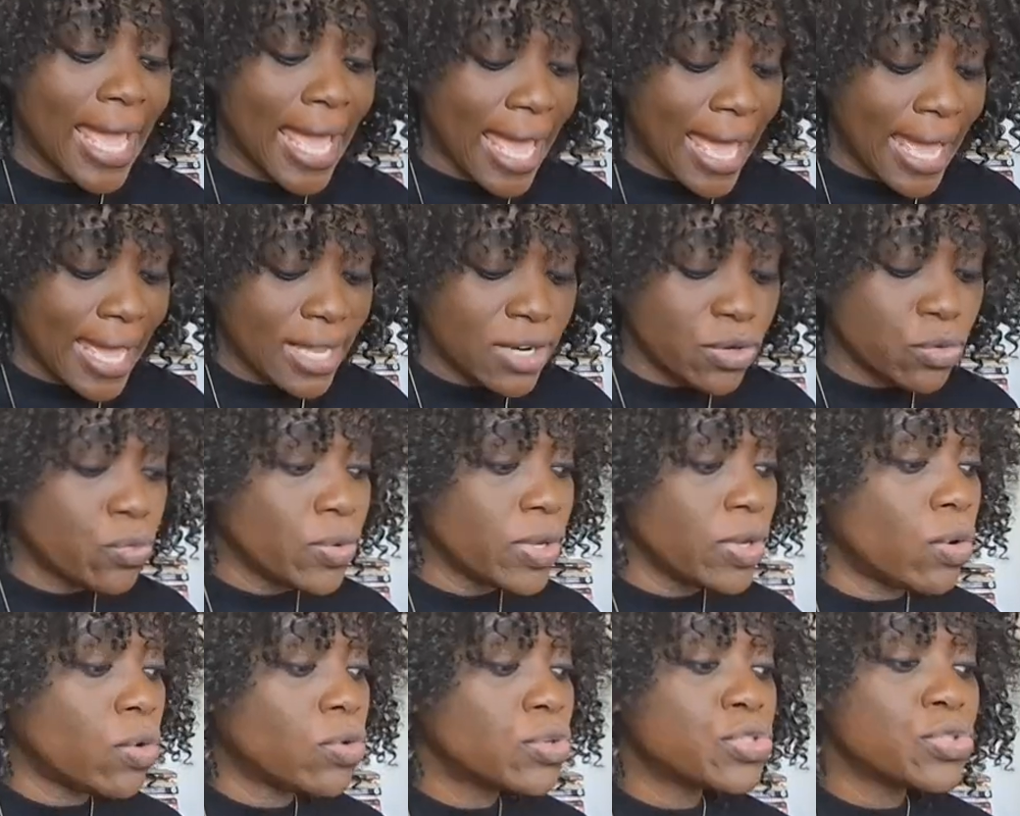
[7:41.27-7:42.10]
And
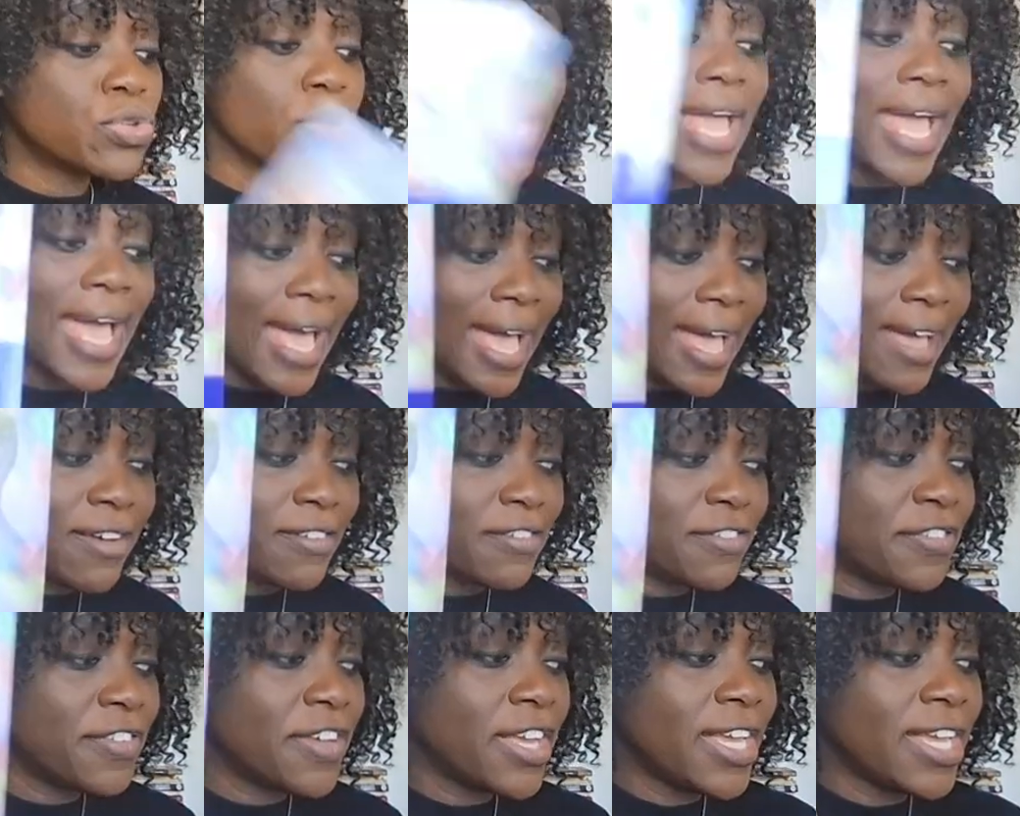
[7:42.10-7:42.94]
we also
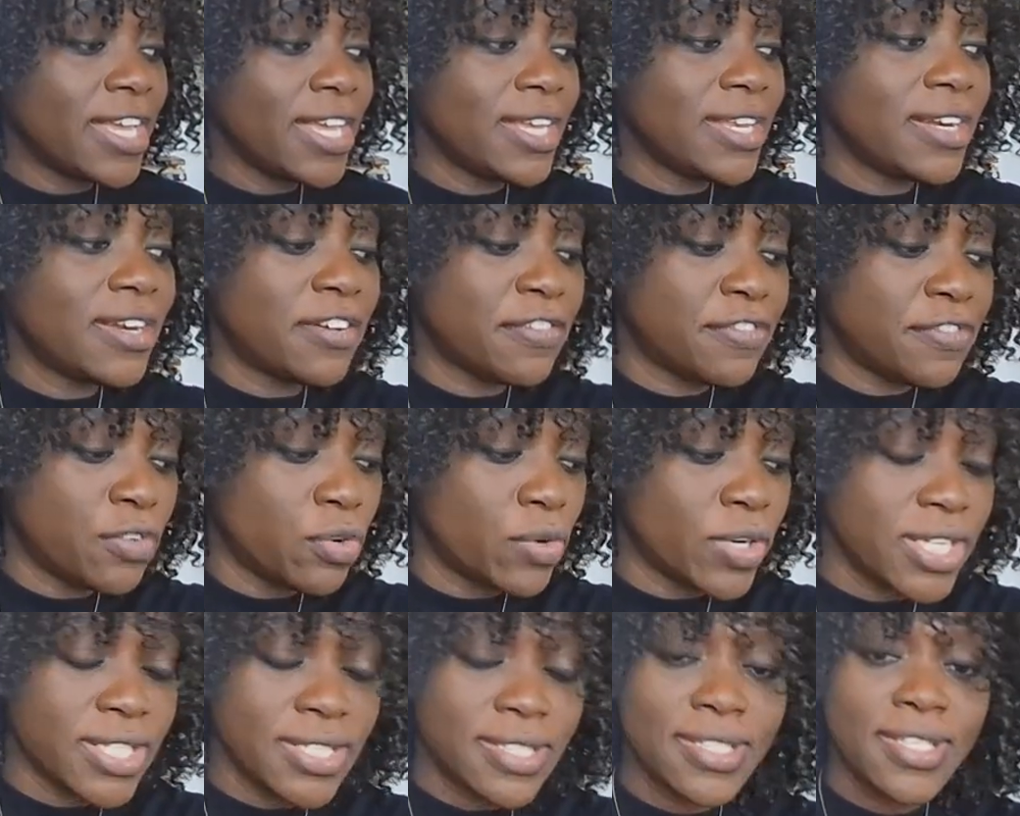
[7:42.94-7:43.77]
have inner
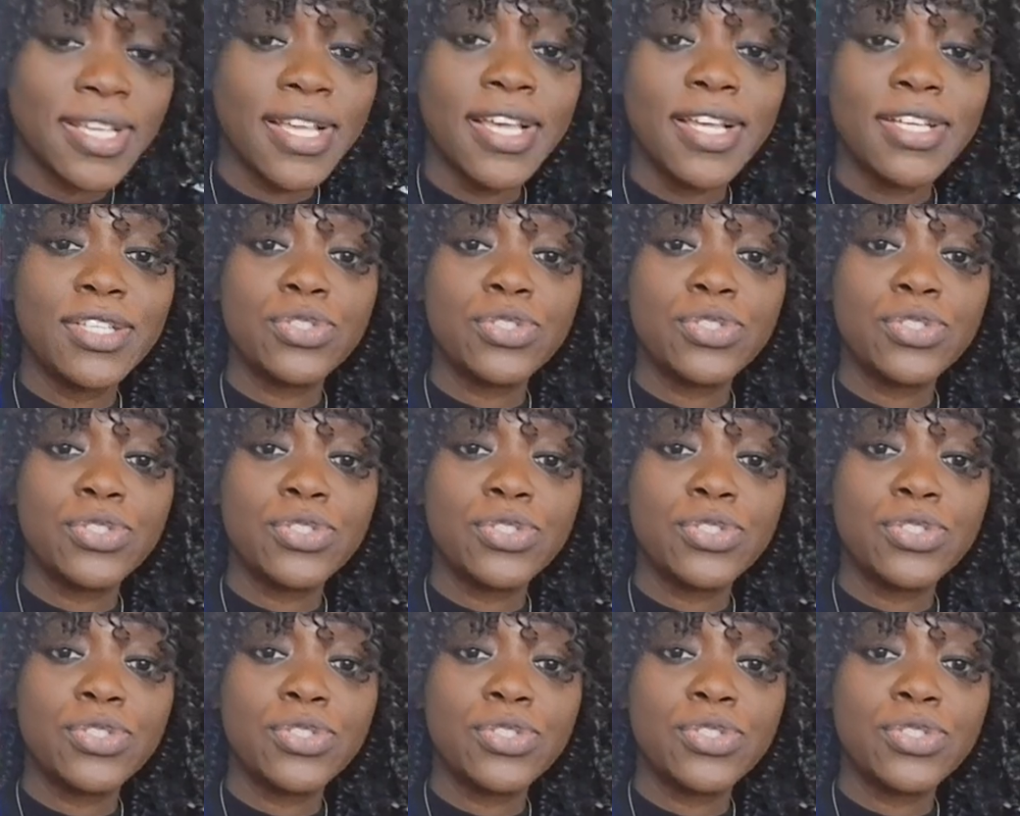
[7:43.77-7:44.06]
voice.